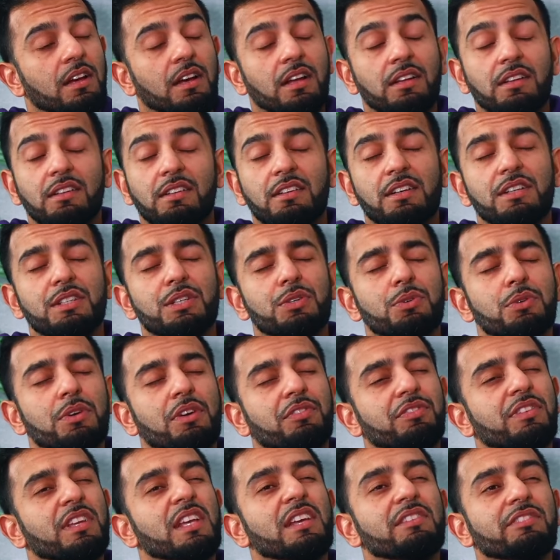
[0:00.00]
Allah, you
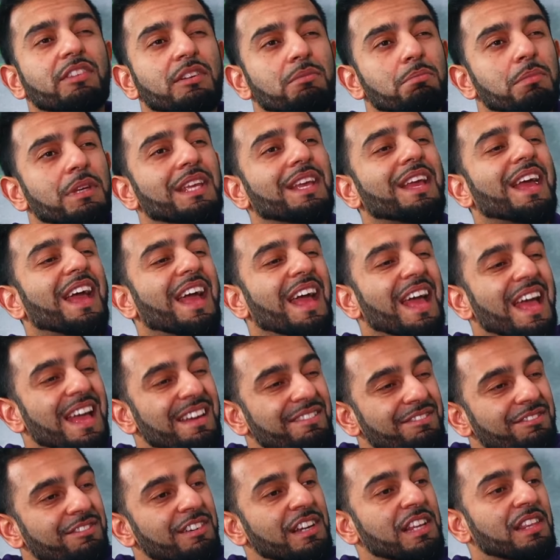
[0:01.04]
have given me
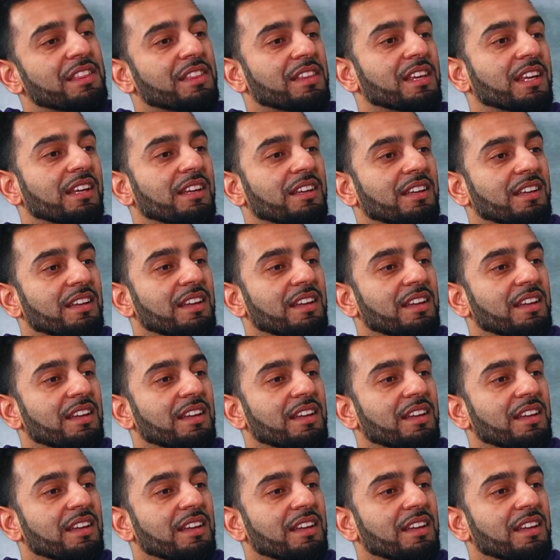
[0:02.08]
everything.